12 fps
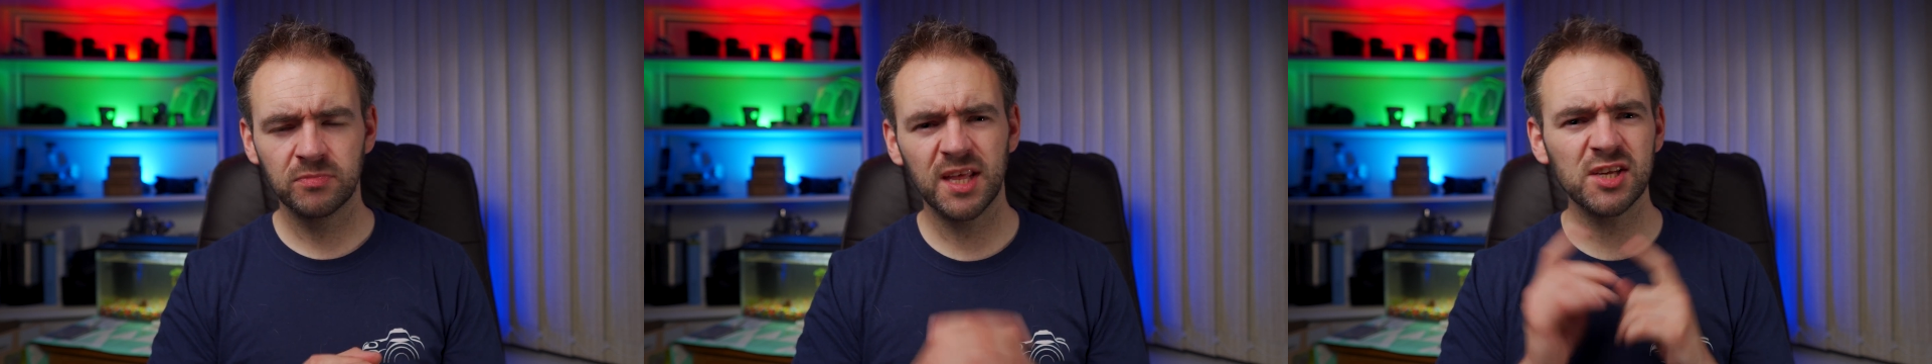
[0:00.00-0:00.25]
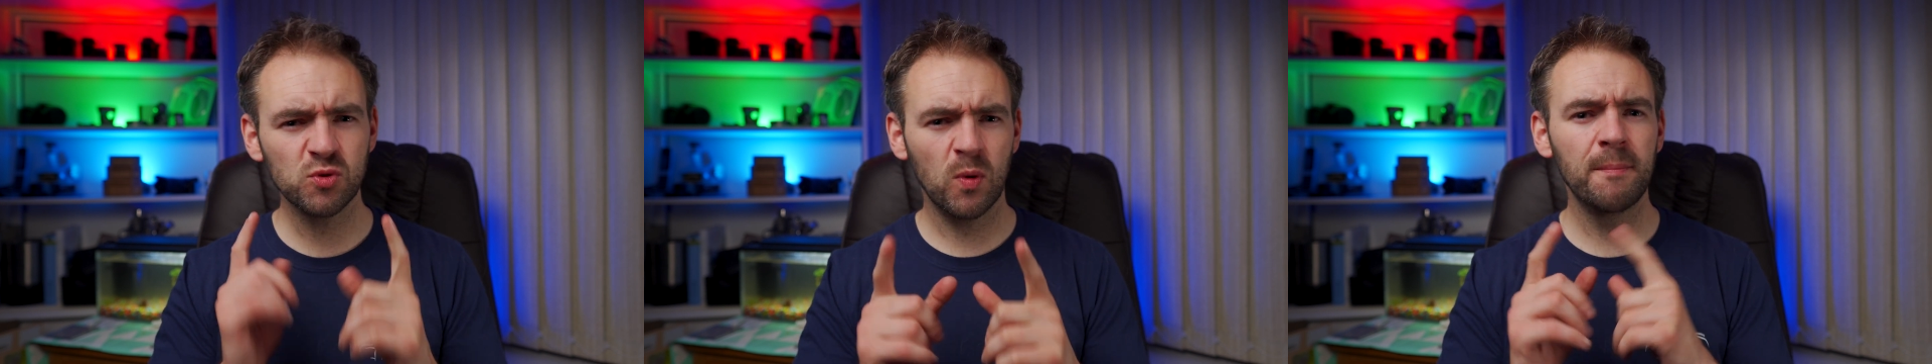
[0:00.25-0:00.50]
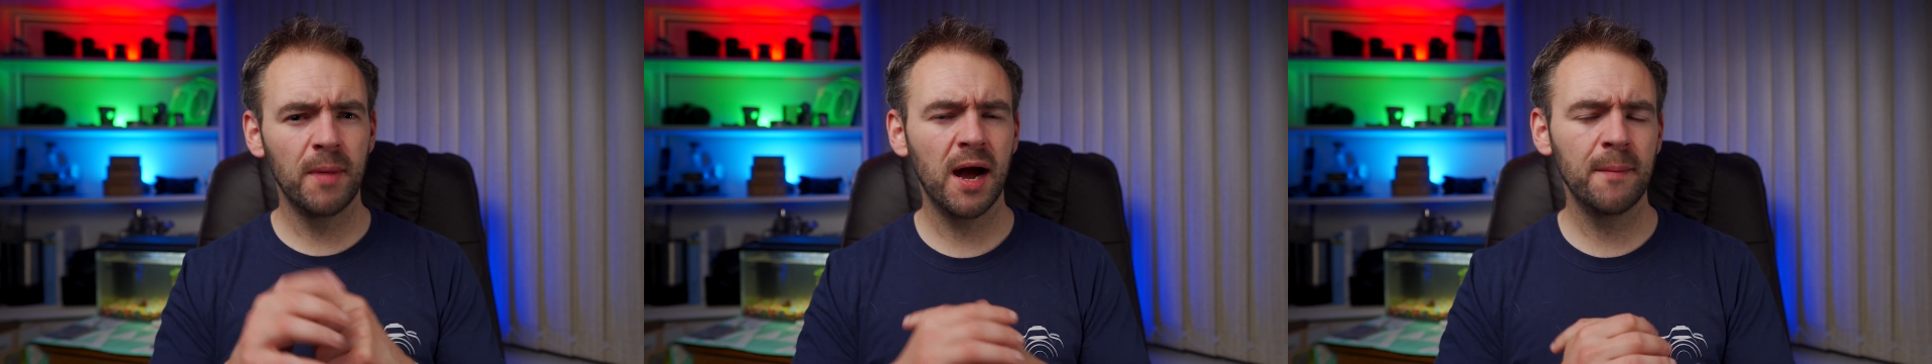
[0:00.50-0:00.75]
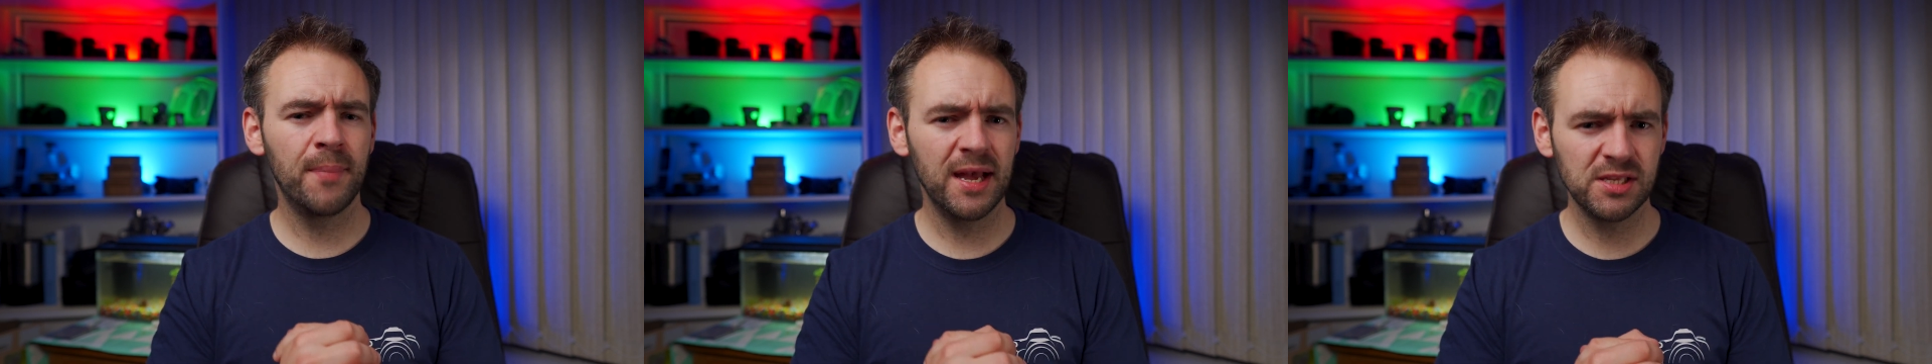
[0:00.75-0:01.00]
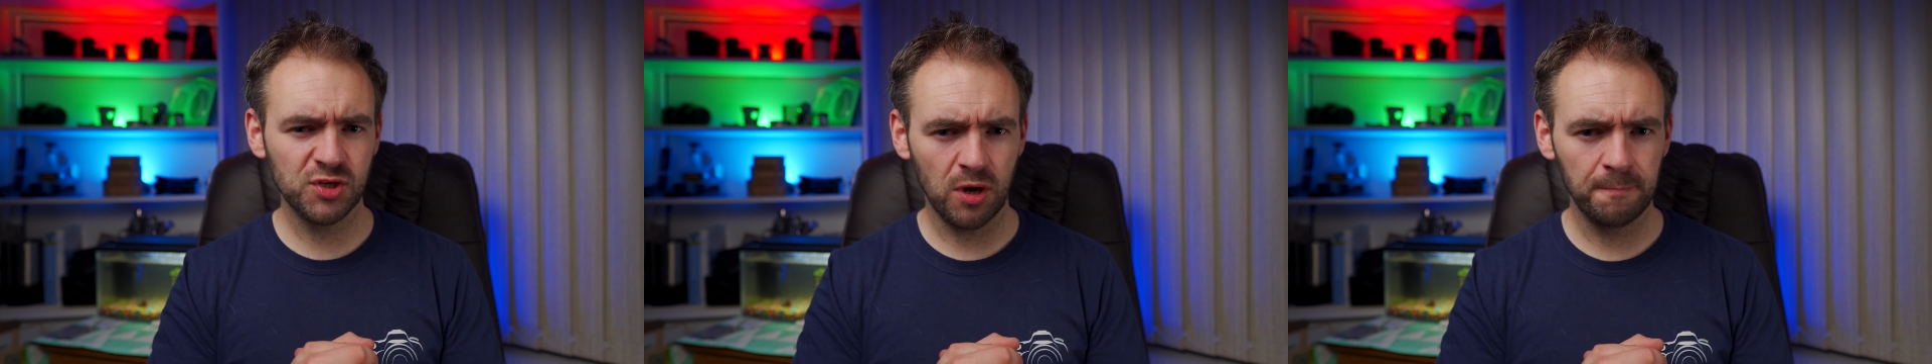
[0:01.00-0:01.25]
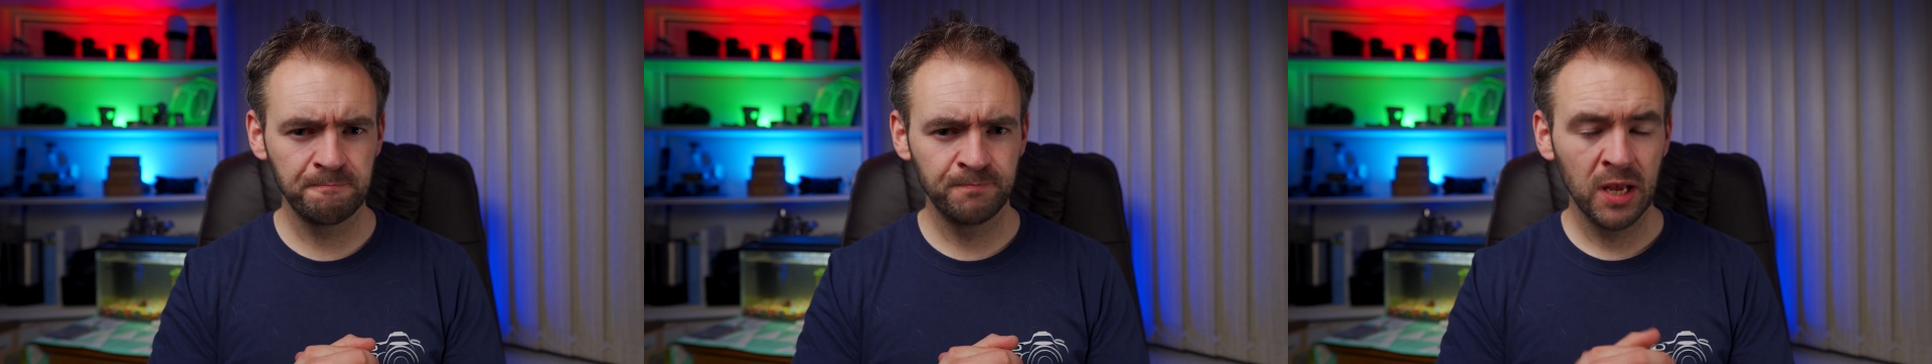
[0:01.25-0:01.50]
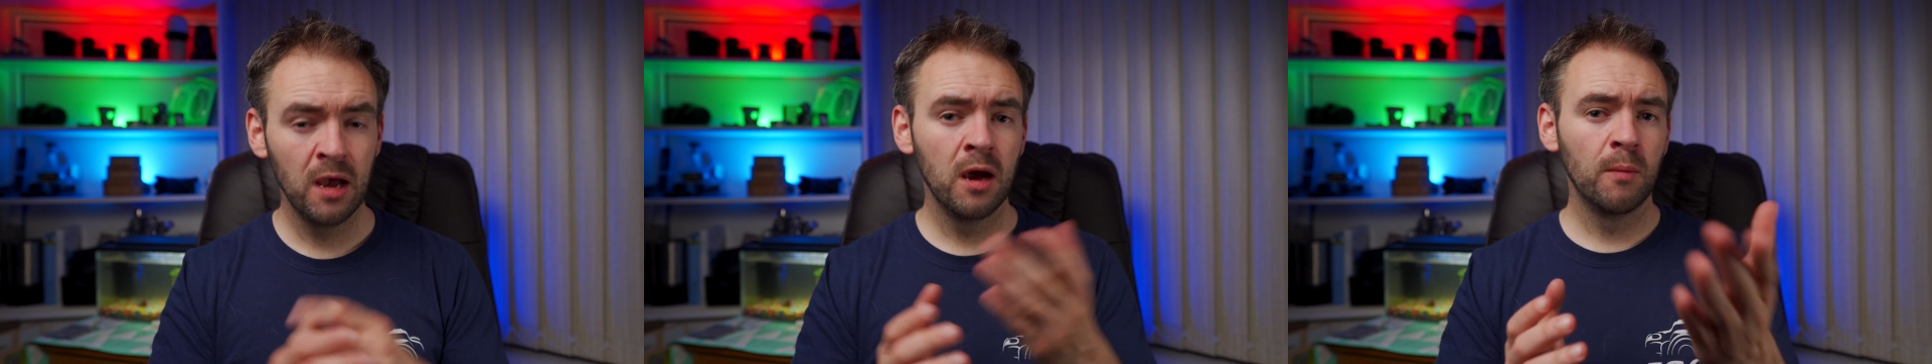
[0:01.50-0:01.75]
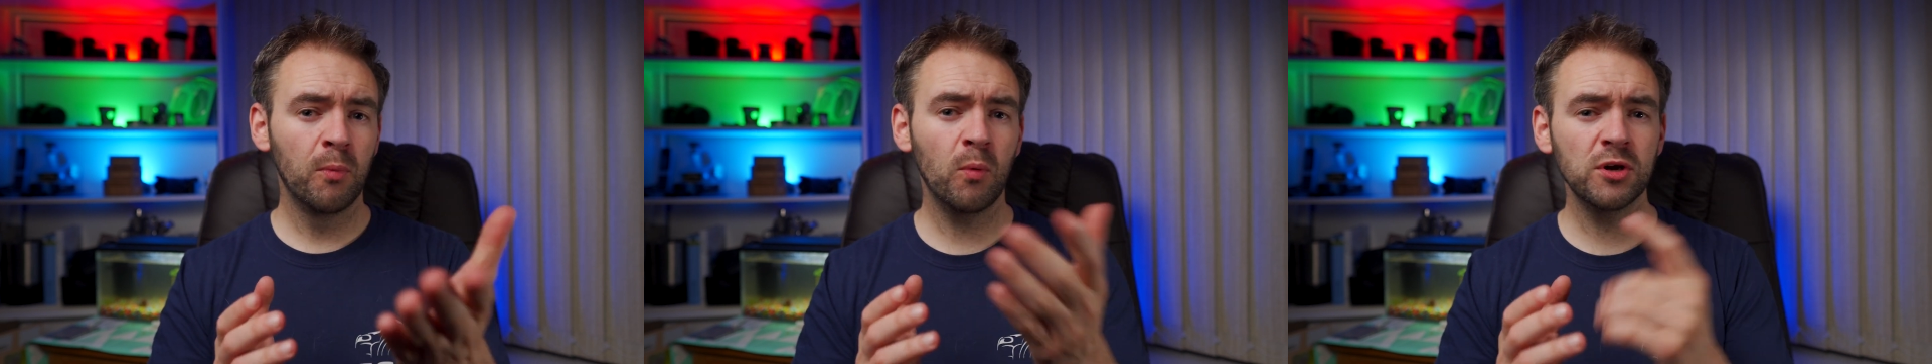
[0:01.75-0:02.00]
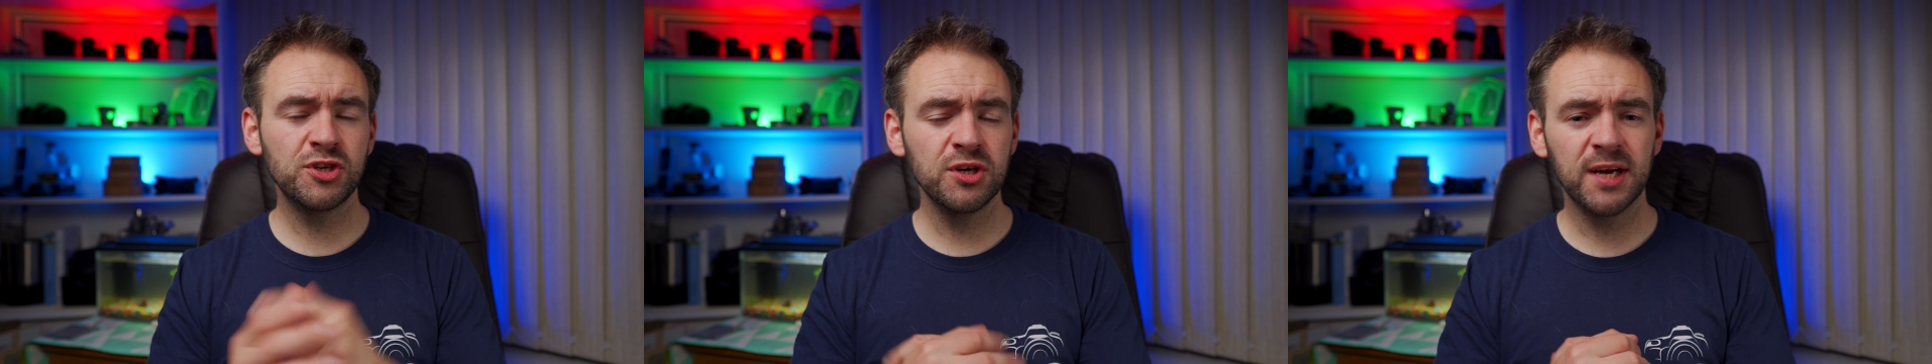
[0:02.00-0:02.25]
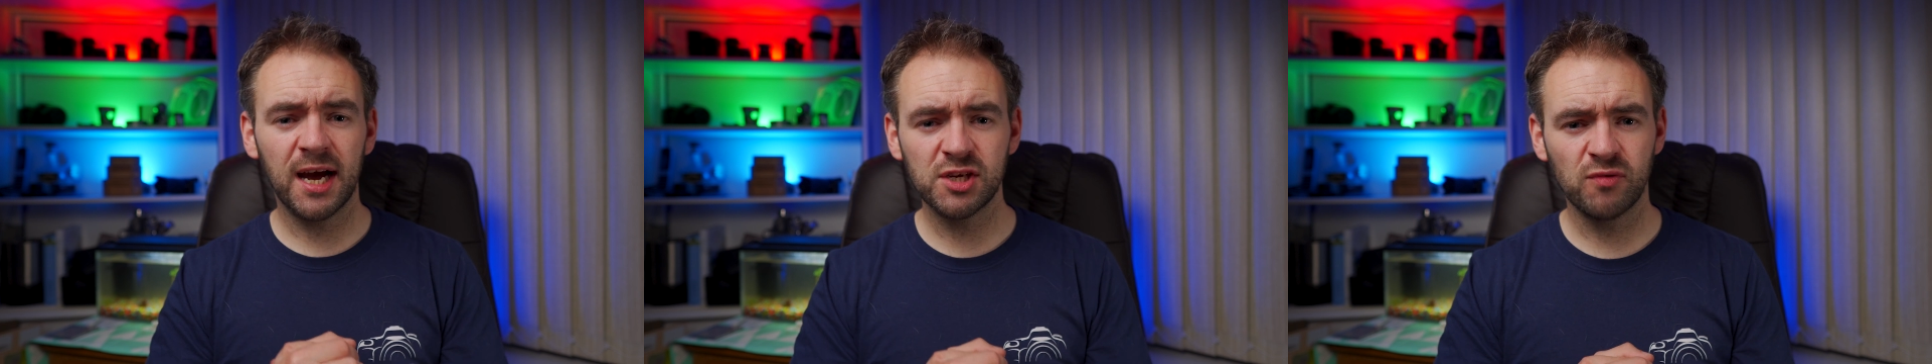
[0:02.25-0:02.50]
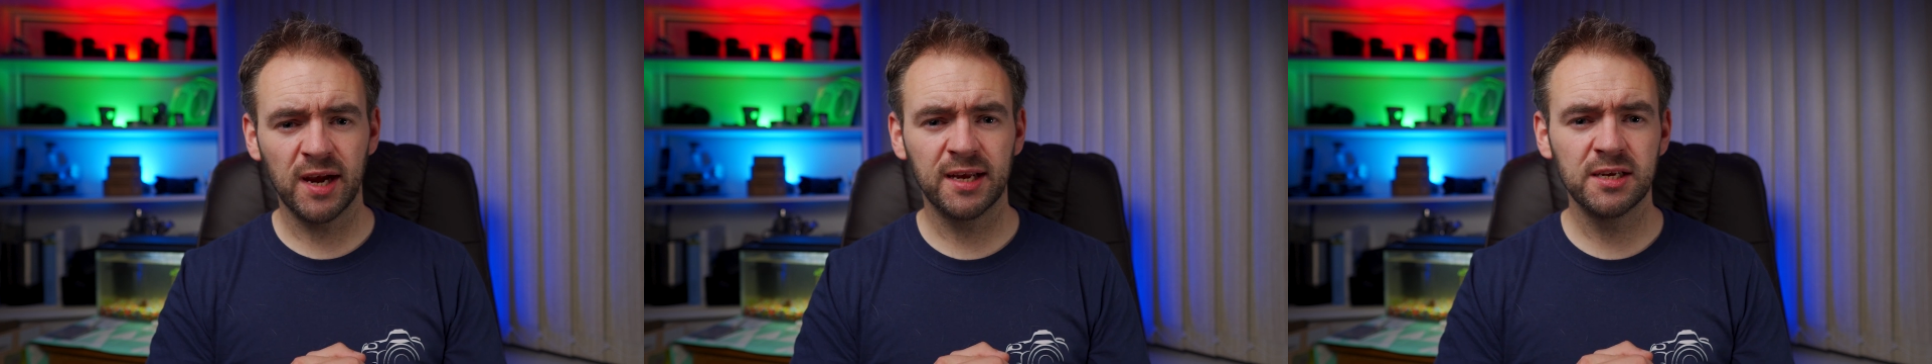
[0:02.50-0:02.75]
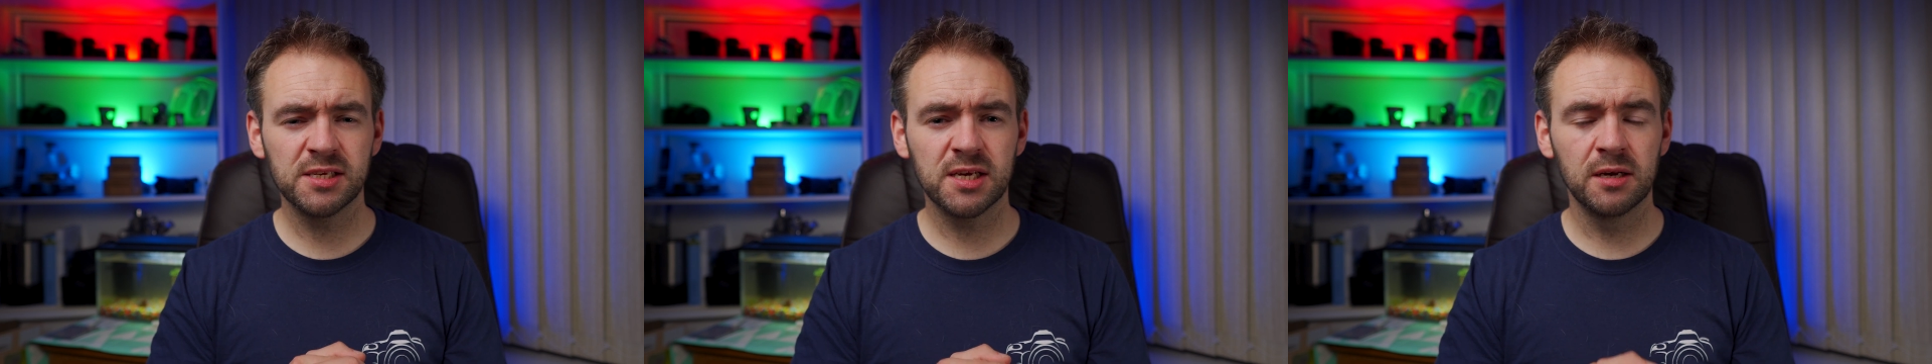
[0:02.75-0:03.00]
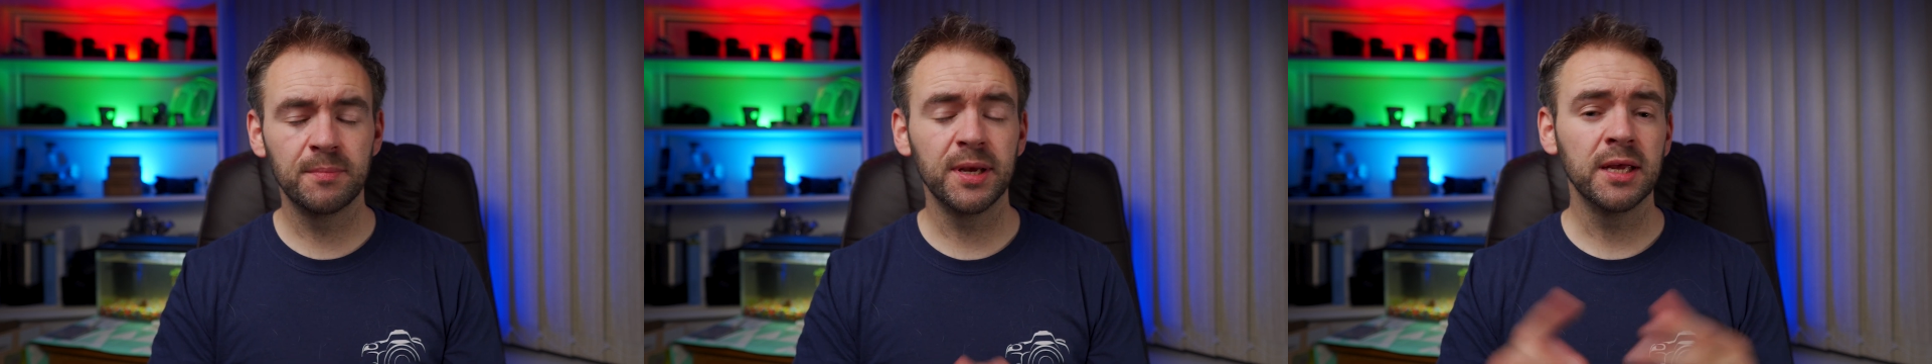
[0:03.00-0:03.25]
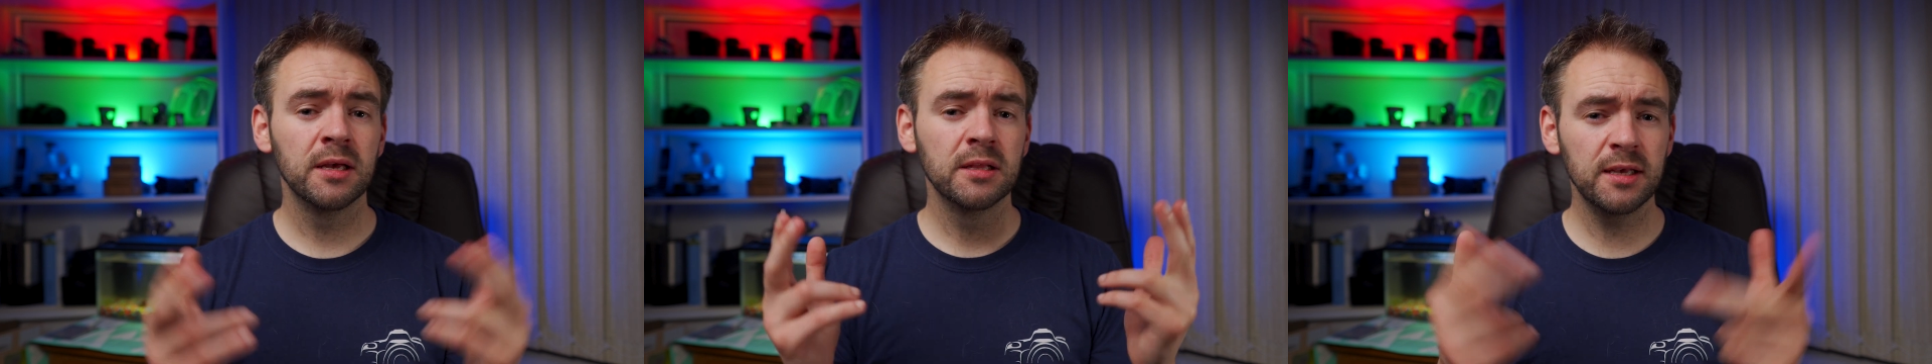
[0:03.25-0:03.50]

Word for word: That's where my bet's on. But what do you guys reckon it's going to be?